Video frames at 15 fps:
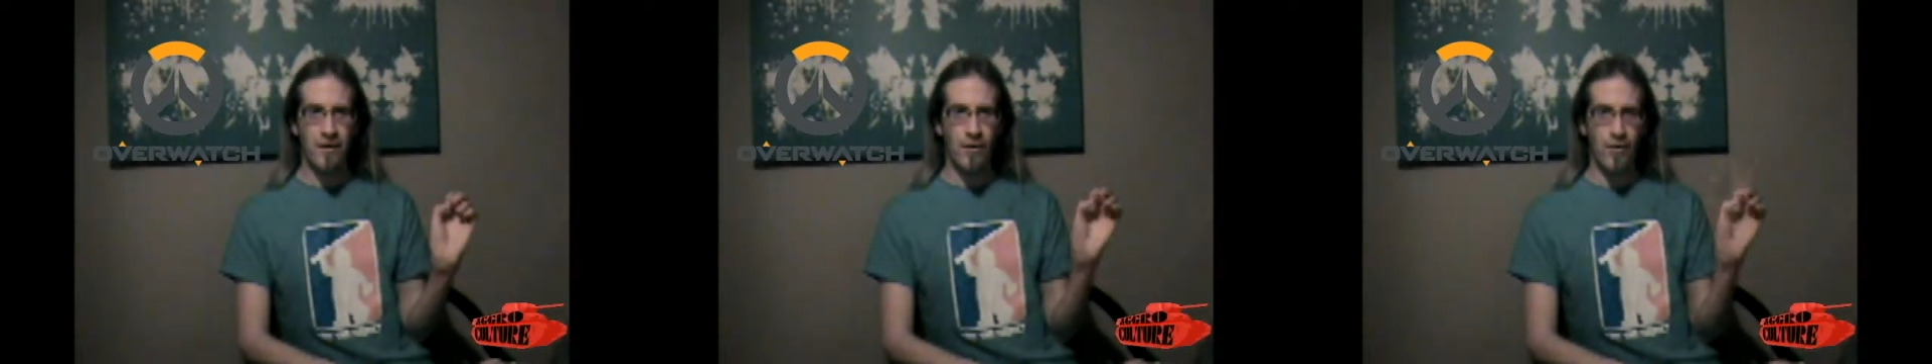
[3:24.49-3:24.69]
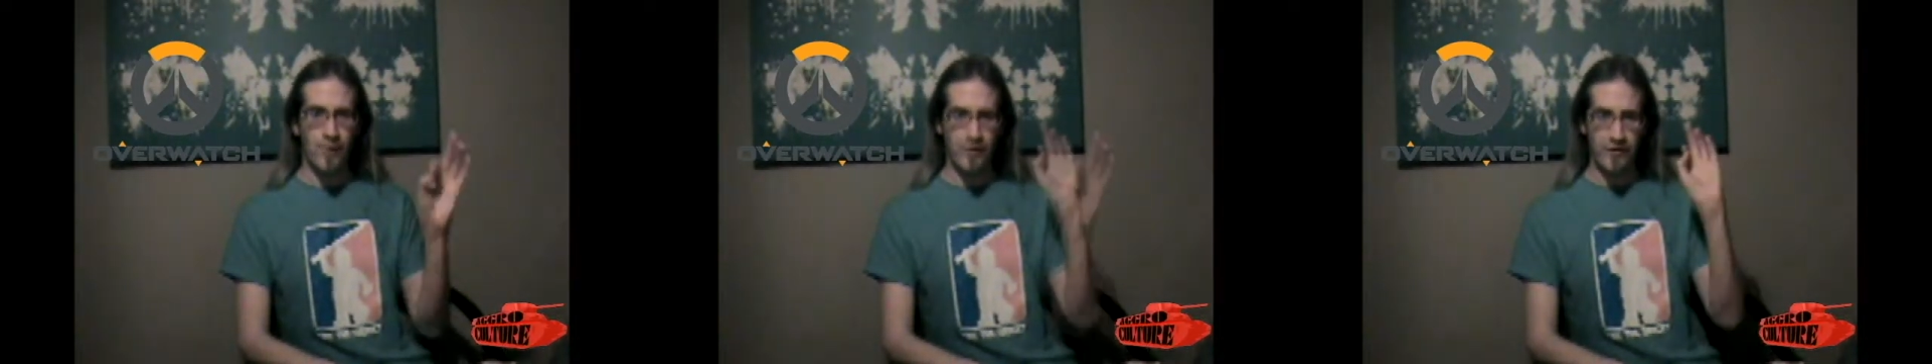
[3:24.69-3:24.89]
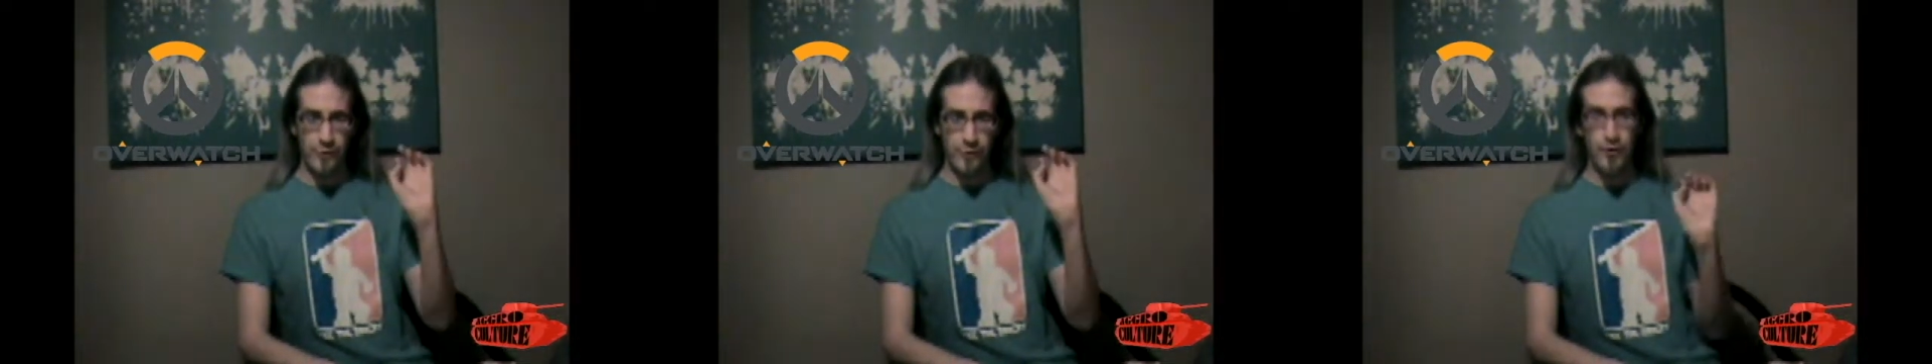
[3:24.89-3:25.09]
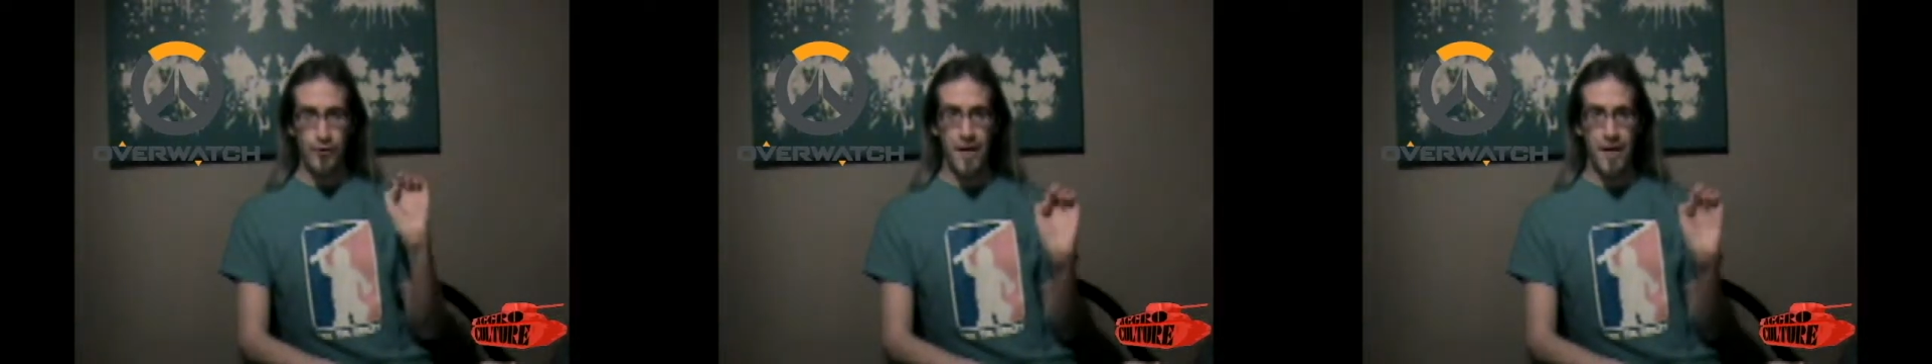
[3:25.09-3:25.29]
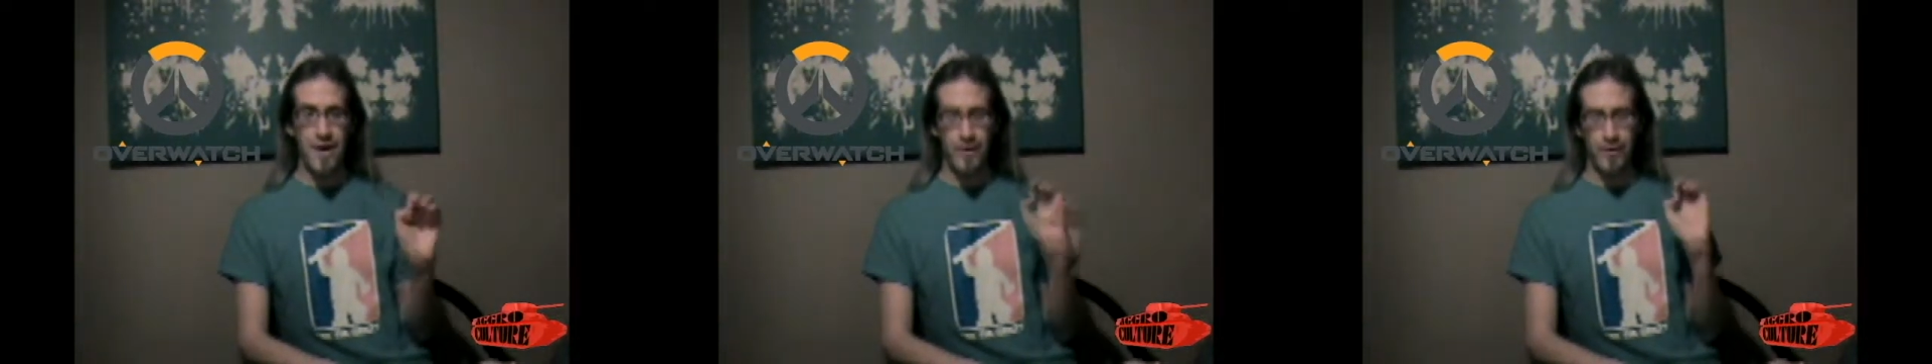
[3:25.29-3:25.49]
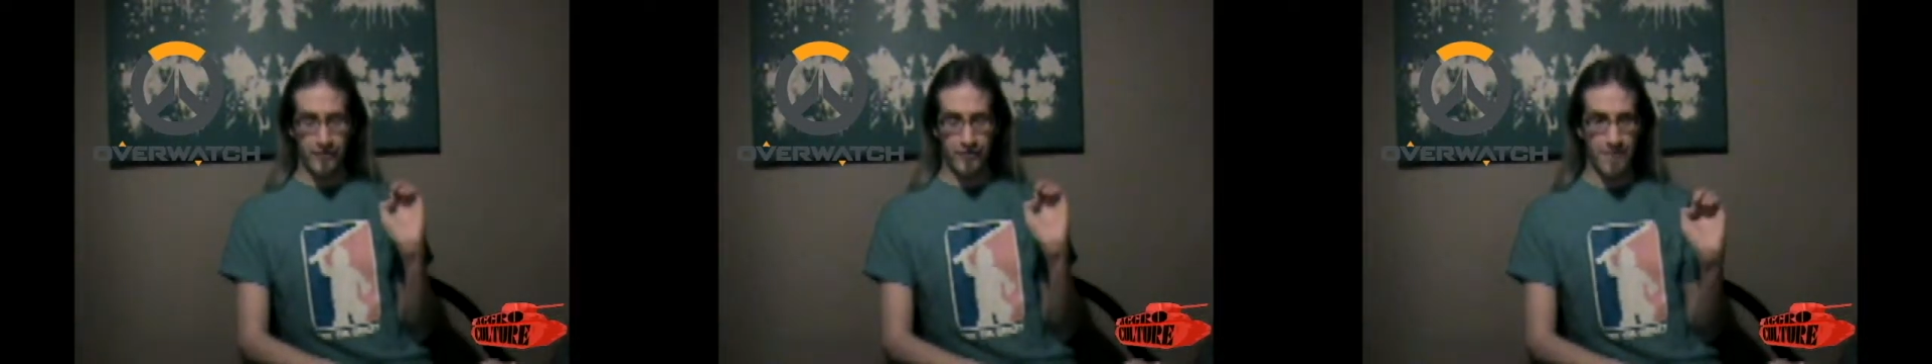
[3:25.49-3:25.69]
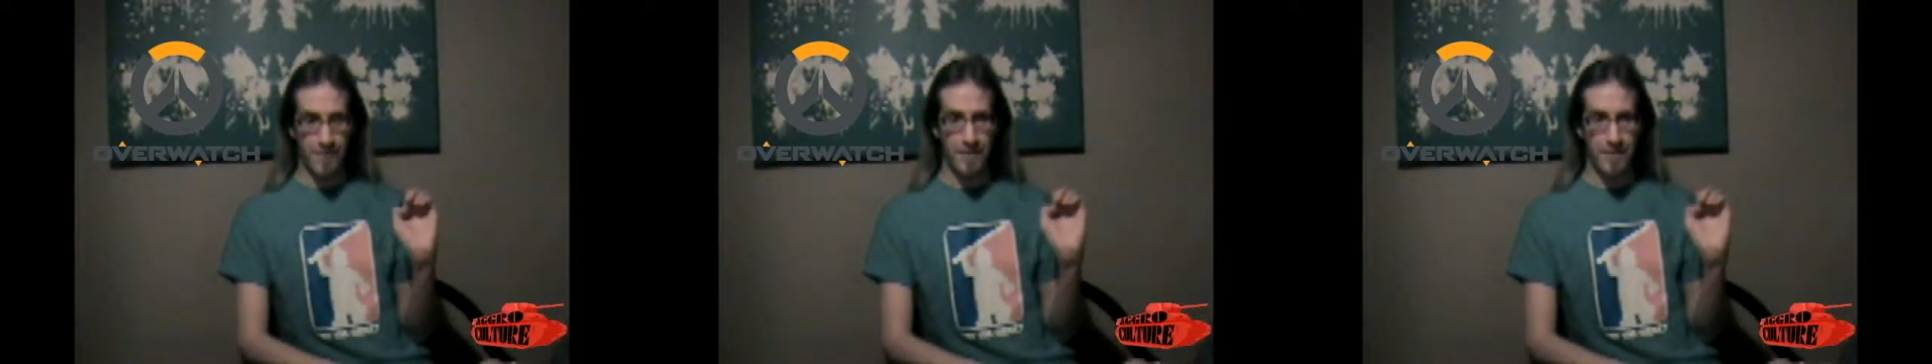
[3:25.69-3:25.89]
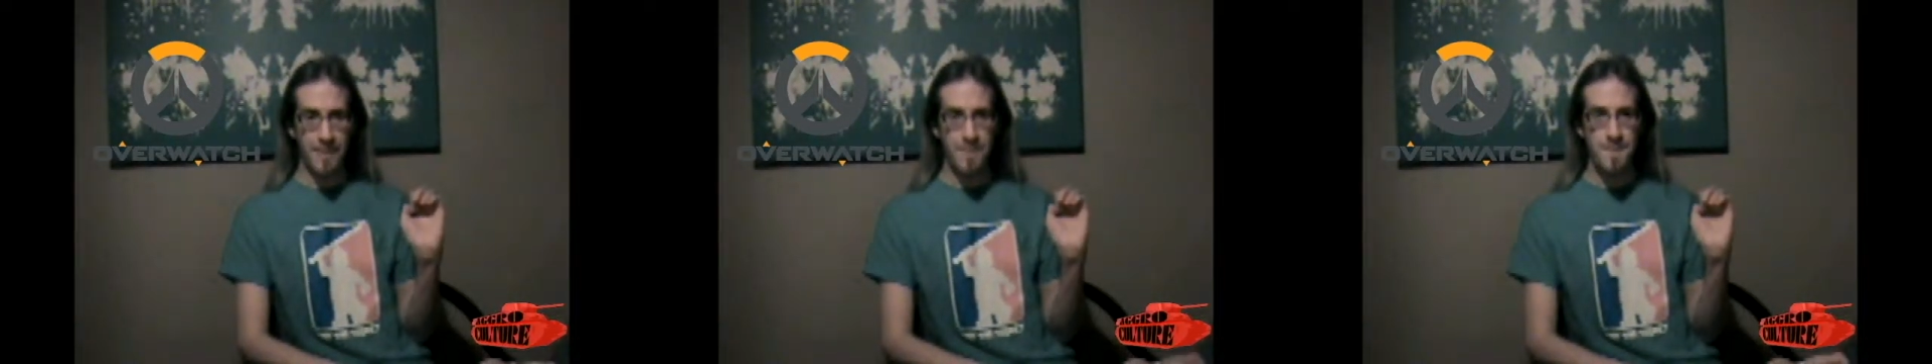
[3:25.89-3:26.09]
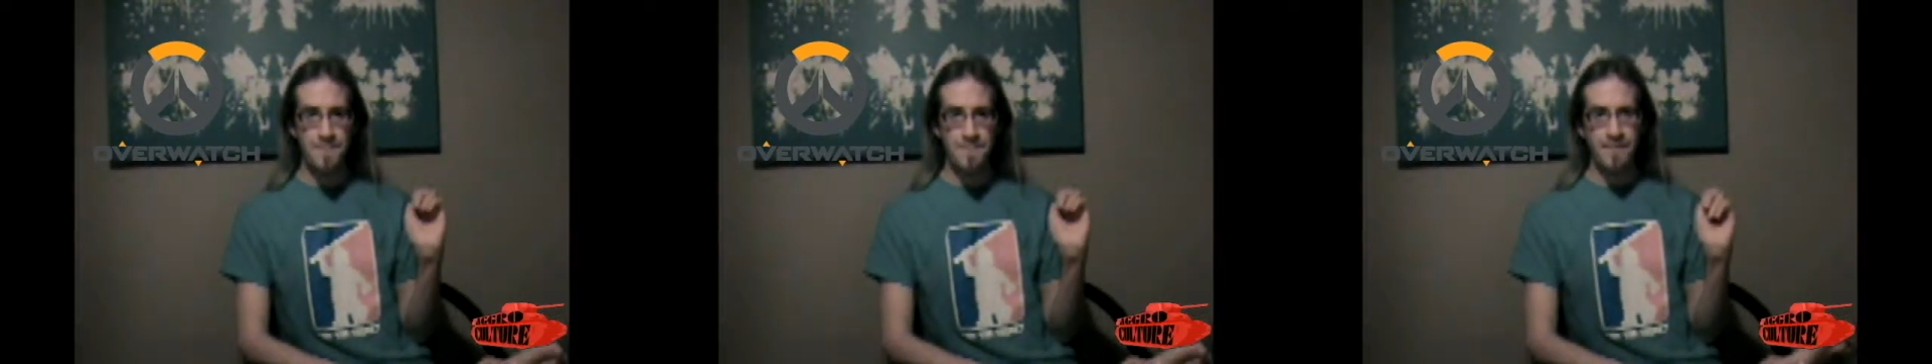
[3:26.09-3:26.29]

or a spray or something.